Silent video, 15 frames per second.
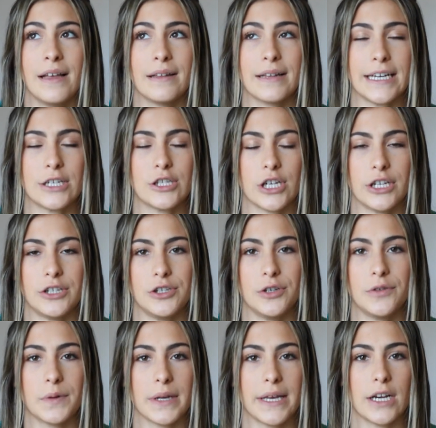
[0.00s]
like judge
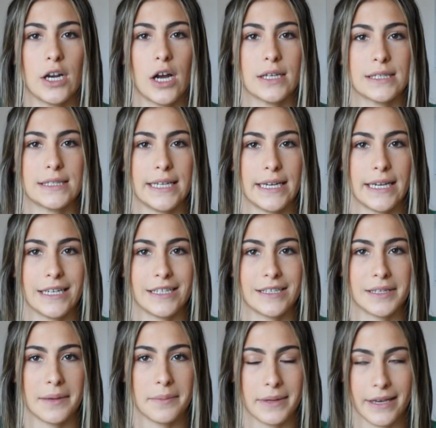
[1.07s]
you for like not sticking to
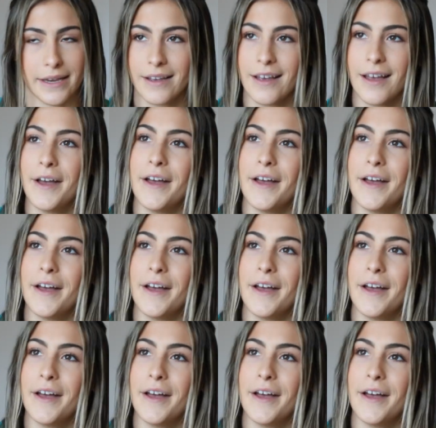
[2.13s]
something.